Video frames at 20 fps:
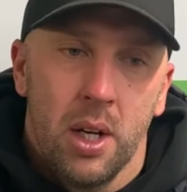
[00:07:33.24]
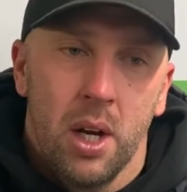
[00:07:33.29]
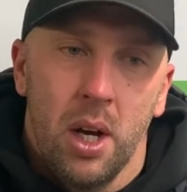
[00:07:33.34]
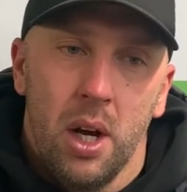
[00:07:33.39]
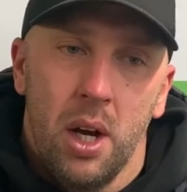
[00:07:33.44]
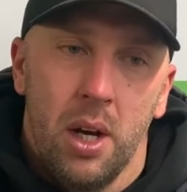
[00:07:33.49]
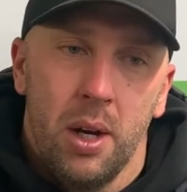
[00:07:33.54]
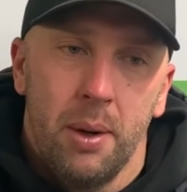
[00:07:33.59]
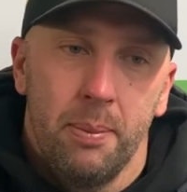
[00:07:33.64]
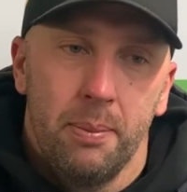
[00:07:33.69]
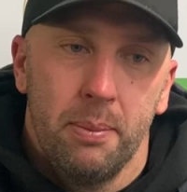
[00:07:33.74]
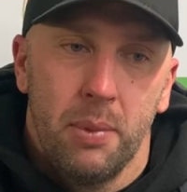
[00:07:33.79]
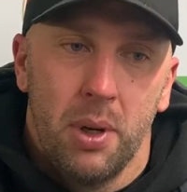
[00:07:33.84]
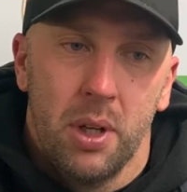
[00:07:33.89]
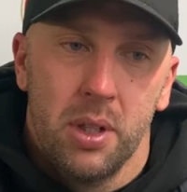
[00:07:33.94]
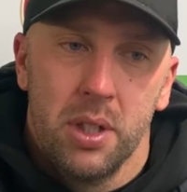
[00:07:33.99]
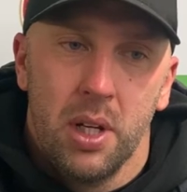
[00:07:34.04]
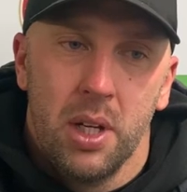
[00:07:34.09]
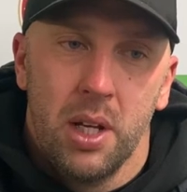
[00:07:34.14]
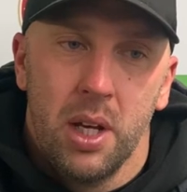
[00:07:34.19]

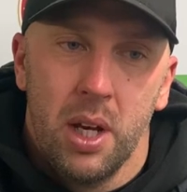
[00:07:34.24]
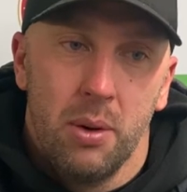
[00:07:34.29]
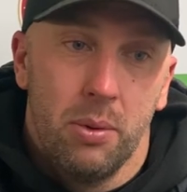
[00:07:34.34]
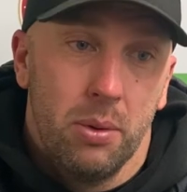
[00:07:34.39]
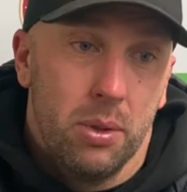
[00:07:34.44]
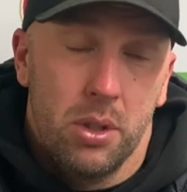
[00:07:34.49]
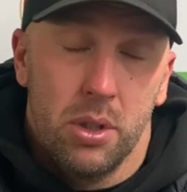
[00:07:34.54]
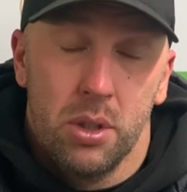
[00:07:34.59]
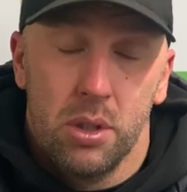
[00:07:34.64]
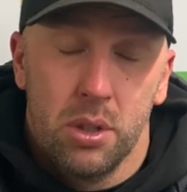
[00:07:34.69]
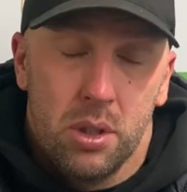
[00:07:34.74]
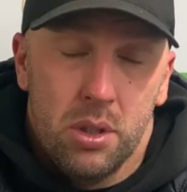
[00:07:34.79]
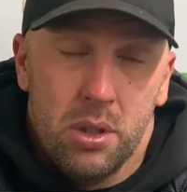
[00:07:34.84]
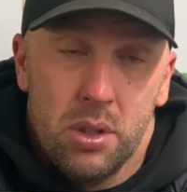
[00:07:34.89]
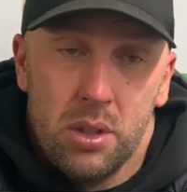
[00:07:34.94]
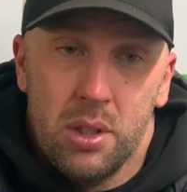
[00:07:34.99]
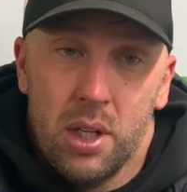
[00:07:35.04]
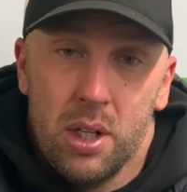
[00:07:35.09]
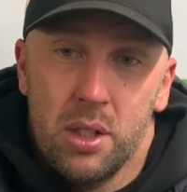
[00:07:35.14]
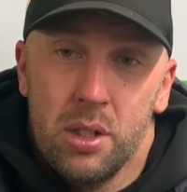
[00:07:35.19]
we just
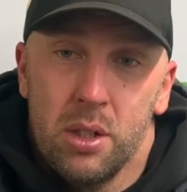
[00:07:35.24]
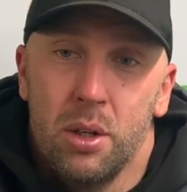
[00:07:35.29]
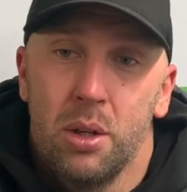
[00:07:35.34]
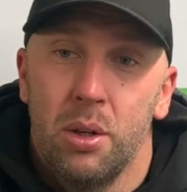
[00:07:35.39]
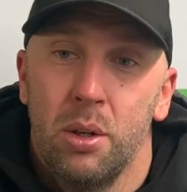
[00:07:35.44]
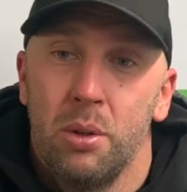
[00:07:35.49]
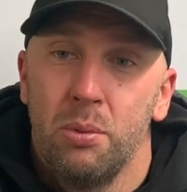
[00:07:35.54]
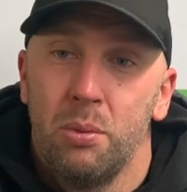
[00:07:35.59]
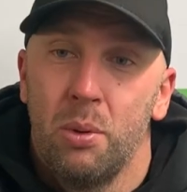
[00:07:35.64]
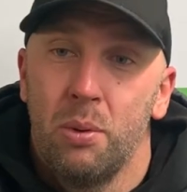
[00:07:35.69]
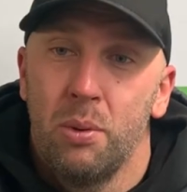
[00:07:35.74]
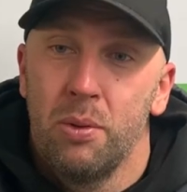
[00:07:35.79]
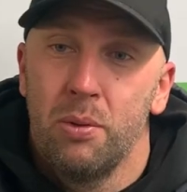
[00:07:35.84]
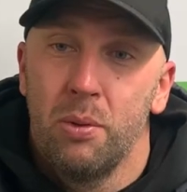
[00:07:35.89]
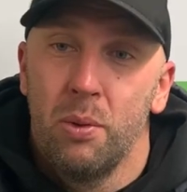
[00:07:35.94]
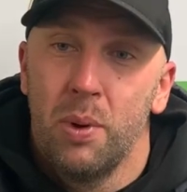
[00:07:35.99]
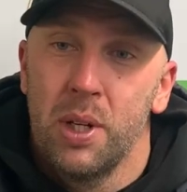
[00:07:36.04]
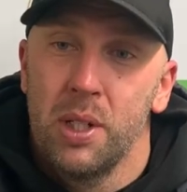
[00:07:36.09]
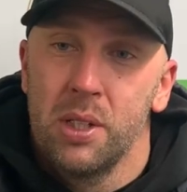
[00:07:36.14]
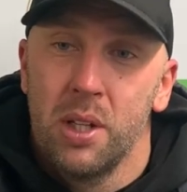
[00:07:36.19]
stick to what we've
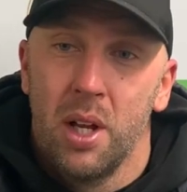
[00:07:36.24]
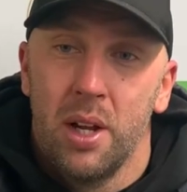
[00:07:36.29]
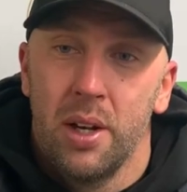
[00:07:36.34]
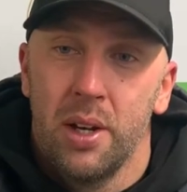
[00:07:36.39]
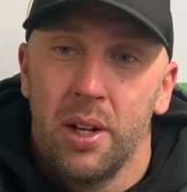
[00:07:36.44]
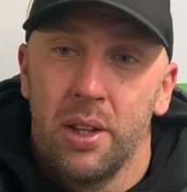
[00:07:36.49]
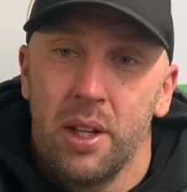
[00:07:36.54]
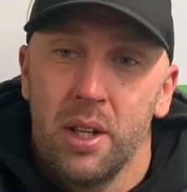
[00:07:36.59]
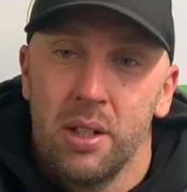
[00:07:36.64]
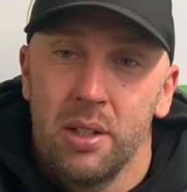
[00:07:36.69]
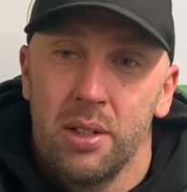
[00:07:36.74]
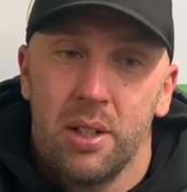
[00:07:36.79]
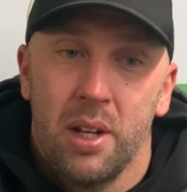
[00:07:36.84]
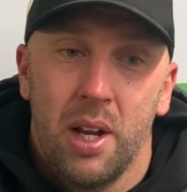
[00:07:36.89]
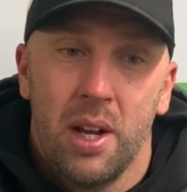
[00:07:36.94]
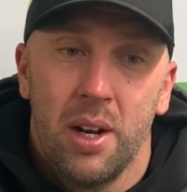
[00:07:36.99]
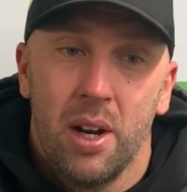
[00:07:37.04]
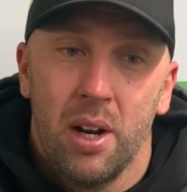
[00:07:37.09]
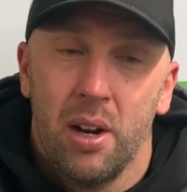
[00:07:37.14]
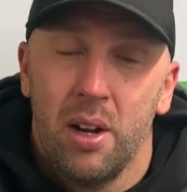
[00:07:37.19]
always done, and that's
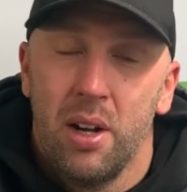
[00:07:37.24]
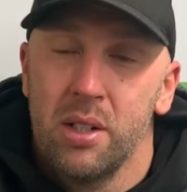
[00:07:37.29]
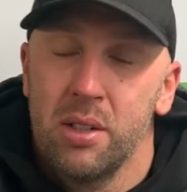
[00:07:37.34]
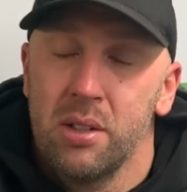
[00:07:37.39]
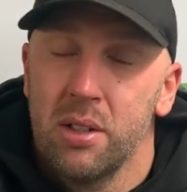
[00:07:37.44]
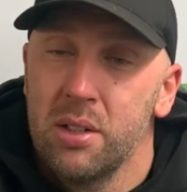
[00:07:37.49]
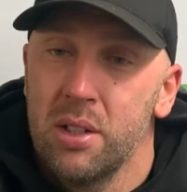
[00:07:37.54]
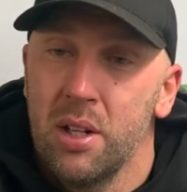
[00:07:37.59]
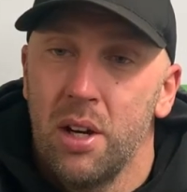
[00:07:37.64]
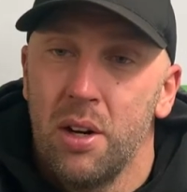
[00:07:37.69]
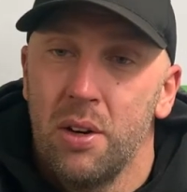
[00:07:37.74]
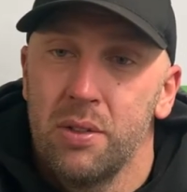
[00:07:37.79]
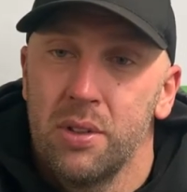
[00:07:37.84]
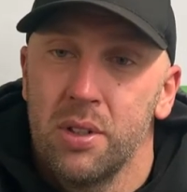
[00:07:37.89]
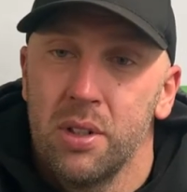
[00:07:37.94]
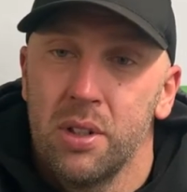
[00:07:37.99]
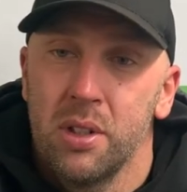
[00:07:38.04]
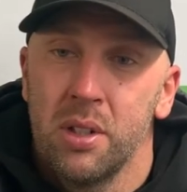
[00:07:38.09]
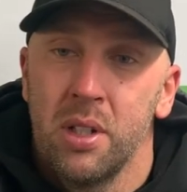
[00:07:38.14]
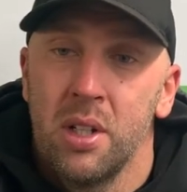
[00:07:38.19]
analyse ourselves
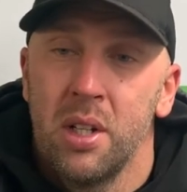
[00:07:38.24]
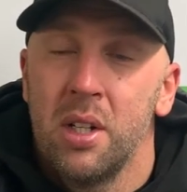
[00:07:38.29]
and